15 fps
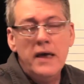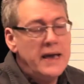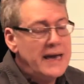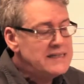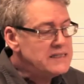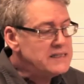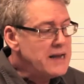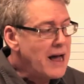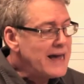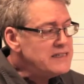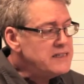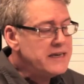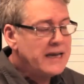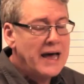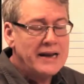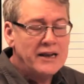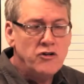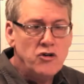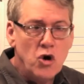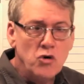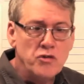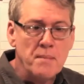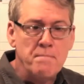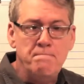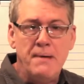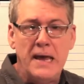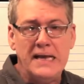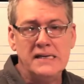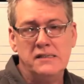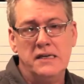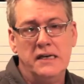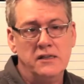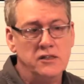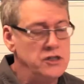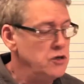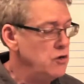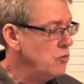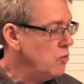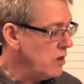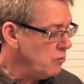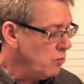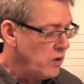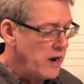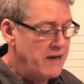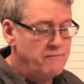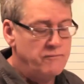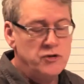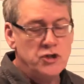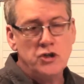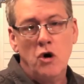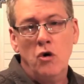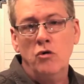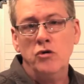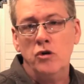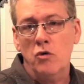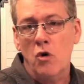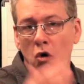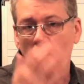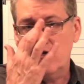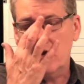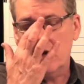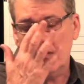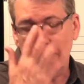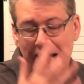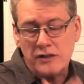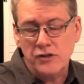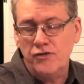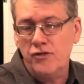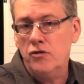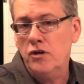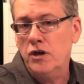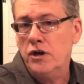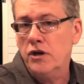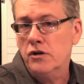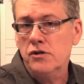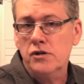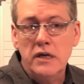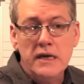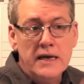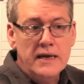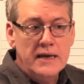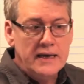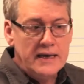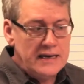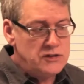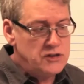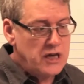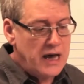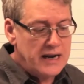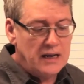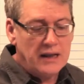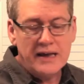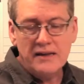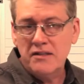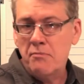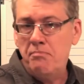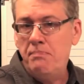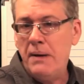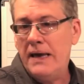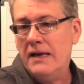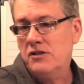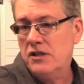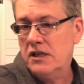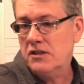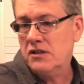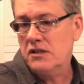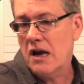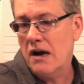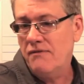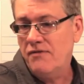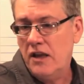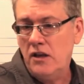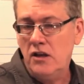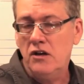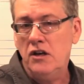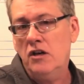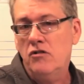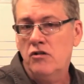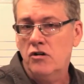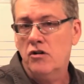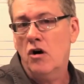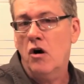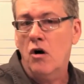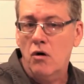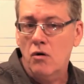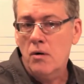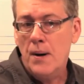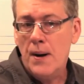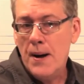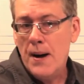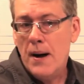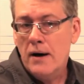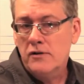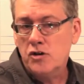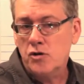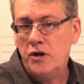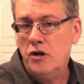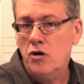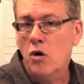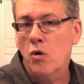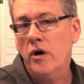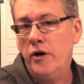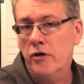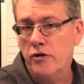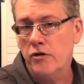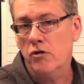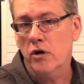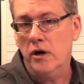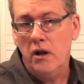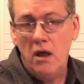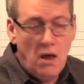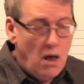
It's nice to kind of know the basics. What I showed you over the last few years is kind of like the basic stuff that you need to know so you know what you're doing.